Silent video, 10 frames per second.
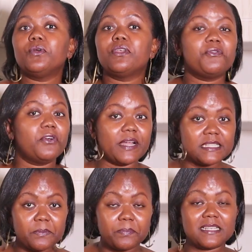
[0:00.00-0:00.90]
looking for
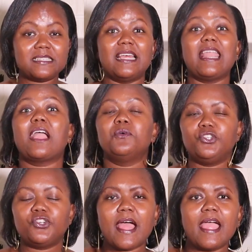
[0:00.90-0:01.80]
recipes that I
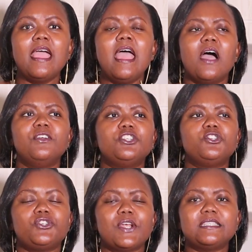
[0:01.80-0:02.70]
could try. I wanted
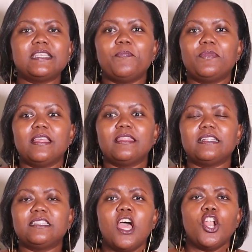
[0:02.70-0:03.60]
to try something
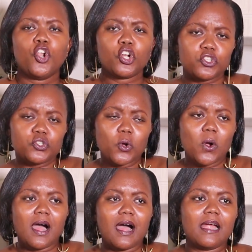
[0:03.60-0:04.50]
that's not
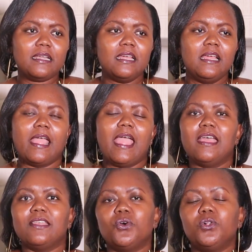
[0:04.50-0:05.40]
so hard
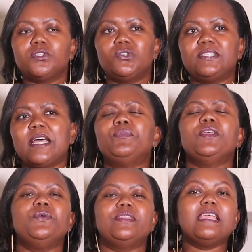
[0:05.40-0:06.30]
and also
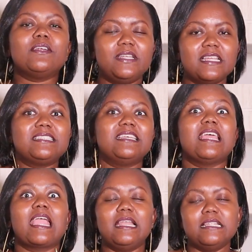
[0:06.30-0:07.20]
something with ingredients
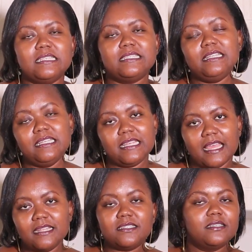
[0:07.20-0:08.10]
that I can easily
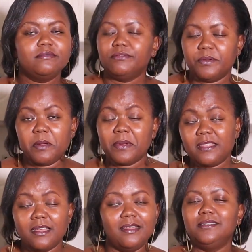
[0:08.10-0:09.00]
get. Remember
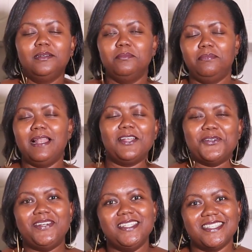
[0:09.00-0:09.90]
the blood
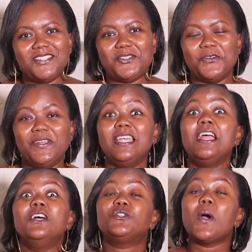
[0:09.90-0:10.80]
oranges story?
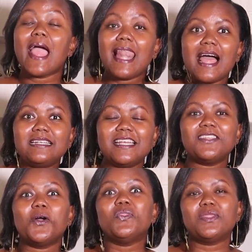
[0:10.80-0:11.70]
So I
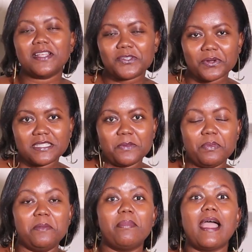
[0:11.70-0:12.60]
landed on this
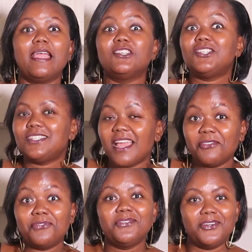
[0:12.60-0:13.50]
recipe by
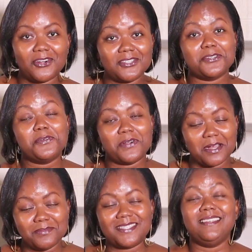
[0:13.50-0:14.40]
Chef Gordon
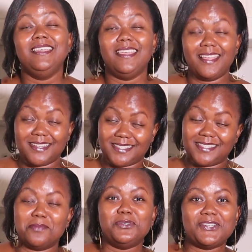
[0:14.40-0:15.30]
Ramsay.
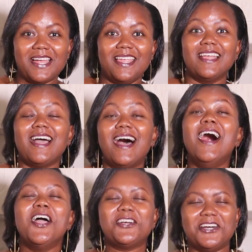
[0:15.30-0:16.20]
Yes, I'm trying a
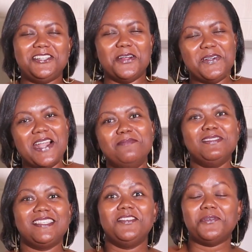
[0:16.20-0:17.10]
Gordon
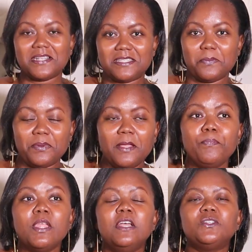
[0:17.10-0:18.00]
Ramsay
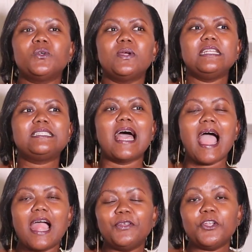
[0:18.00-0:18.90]
recipe. So it's a
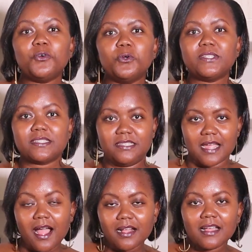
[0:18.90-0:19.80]
honey roast
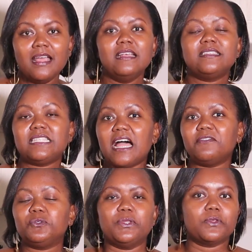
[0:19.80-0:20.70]
duck
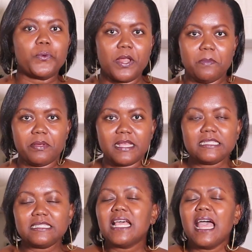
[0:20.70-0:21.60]
served with green
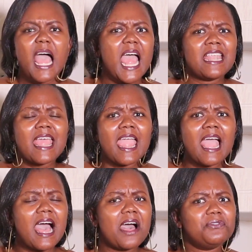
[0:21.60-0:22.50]
beans, and I
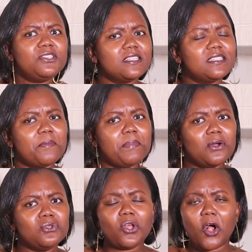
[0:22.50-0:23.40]
have just
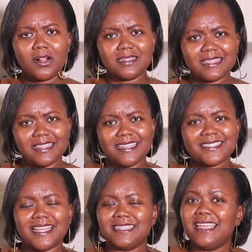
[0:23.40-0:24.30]
about all the
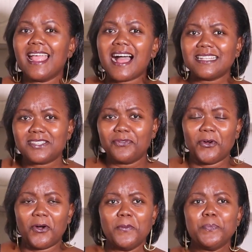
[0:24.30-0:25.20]
things that he asked
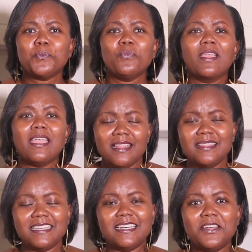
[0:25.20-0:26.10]
for
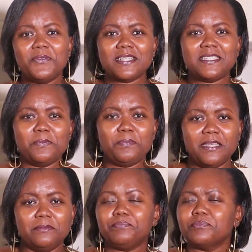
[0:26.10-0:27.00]
in the
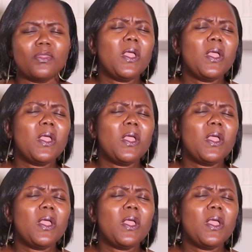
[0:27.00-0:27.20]
recipe.